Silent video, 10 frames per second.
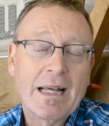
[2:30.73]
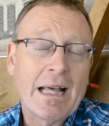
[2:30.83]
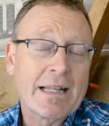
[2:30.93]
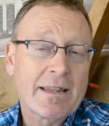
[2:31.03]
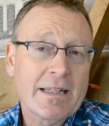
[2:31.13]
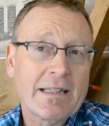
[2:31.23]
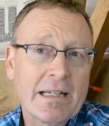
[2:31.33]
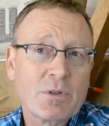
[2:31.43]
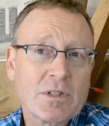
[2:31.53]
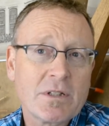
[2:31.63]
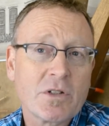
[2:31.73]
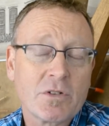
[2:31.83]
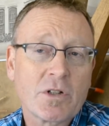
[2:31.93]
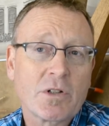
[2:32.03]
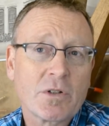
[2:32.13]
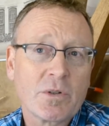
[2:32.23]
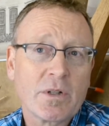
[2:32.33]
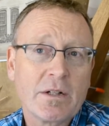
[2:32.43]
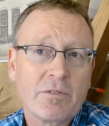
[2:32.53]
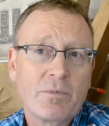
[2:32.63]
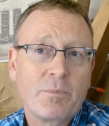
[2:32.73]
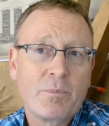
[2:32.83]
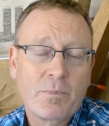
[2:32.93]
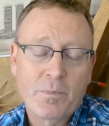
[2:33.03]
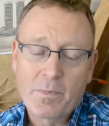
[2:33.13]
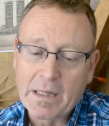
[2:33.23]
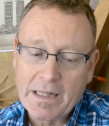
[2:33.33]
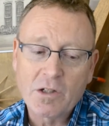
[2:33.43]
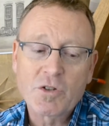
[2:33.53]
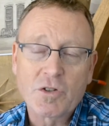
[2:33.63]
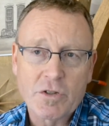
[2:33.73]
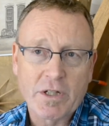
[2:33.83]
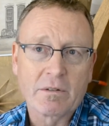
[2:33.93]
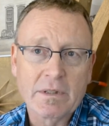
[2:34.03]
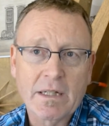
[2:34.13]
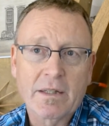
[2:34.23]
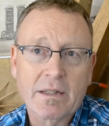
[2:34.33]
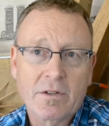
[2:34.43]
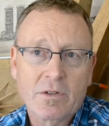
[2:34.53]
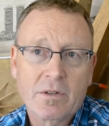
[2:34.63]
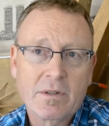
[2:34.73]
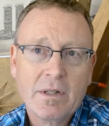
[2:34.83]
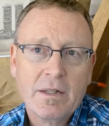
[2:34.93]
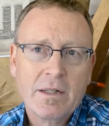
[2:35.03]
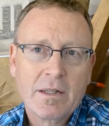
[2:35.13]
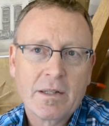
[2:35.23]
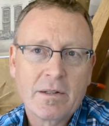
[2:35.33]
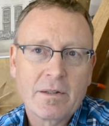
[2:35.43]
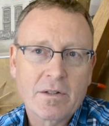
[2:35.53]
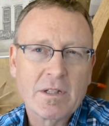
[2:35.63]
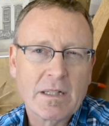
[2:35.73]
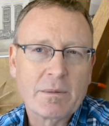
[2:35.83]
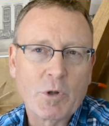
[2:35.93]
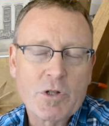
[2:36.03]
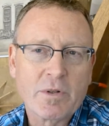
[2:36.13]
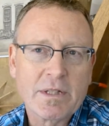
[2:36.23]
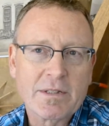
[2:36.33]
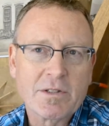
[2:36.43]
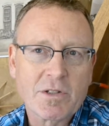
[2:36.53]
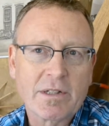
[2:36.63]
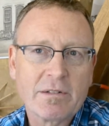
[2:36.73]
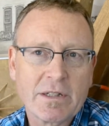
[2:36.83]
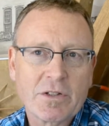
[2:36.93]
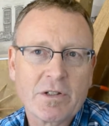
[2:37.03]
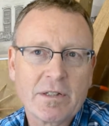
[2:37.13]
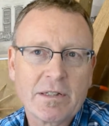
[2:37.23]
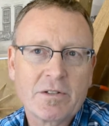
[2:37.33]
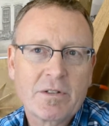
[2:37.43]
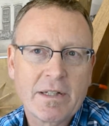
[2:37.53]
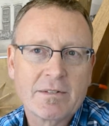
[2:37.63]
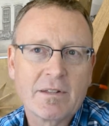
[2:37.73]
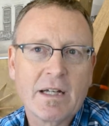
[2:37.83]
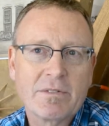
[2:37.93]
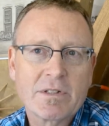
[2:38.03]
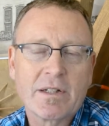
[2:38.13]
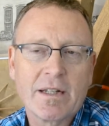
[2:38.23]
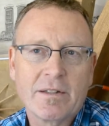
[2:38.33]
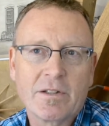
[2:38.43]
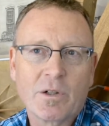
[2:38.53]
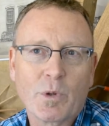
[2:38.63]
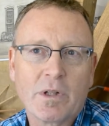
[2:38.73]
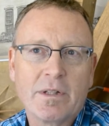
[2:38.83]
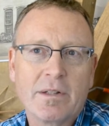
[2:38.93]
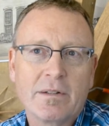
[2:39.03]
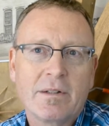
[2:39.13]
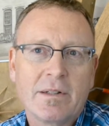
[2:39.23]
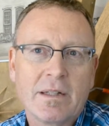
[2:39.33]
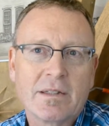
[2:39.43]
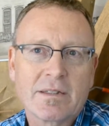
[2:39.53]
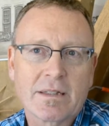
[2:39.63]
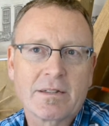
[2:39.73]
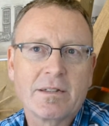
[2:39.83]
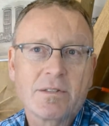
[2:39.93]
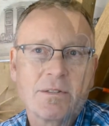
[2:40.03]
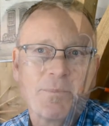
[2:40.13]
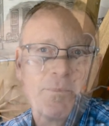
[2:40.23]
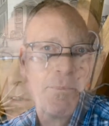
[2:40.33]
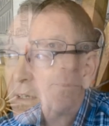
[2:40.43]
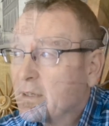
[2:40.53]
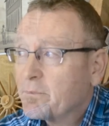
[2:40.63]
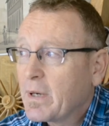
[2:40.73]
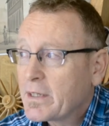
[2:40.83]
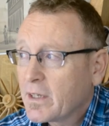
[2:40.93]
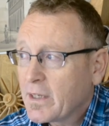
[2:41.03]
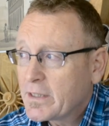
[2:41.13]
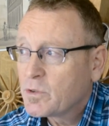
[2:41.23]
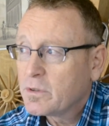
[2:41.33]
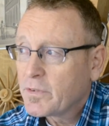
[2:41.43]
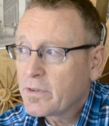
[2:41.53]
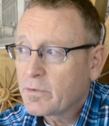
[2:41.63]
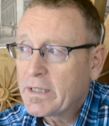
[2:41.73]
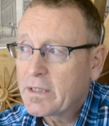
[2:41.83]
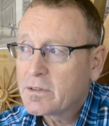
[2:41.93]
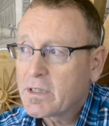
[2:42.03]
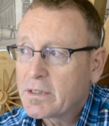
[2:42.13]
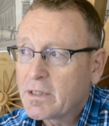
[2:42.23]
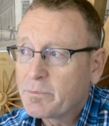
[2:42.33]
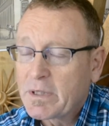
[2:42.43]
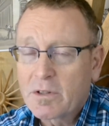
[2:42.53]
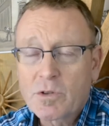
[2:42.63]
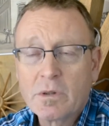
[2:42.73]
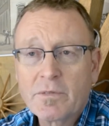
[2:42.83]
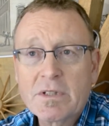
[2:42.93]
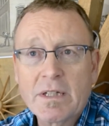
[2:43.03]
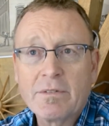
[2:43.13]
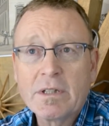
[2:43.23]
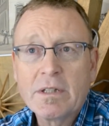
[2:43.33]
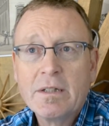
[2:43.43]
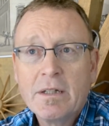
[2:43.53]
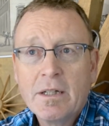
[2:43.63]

And I think that was also true of the culture generally. I think there's a lot more toys in circulation in kids' lives today than there were in the, in the 60s. Um, I taught high school for three years. I taught middle school for seven.